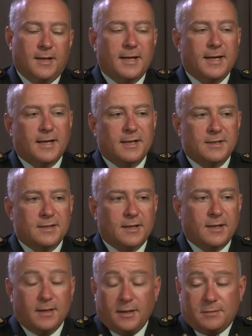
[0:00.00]
and
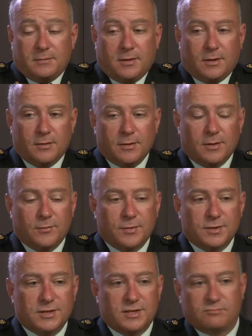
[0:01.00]
you know, it
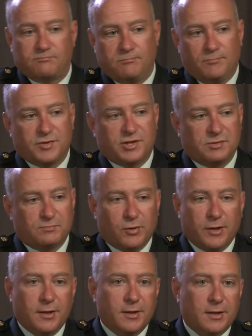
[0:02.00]
was
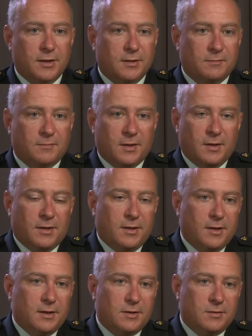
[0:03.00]
spring in
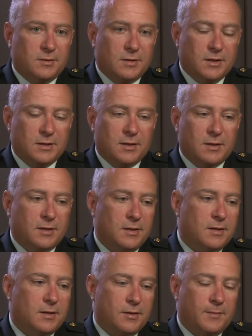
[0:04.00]

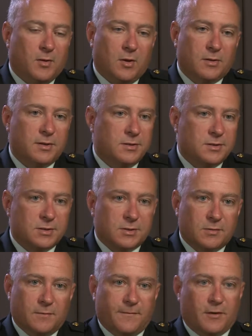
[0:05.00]
the
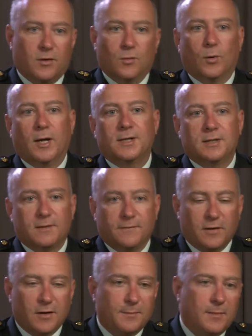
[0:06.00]
Balkans, very wet,
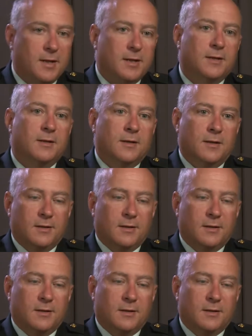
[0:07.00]
very muddy.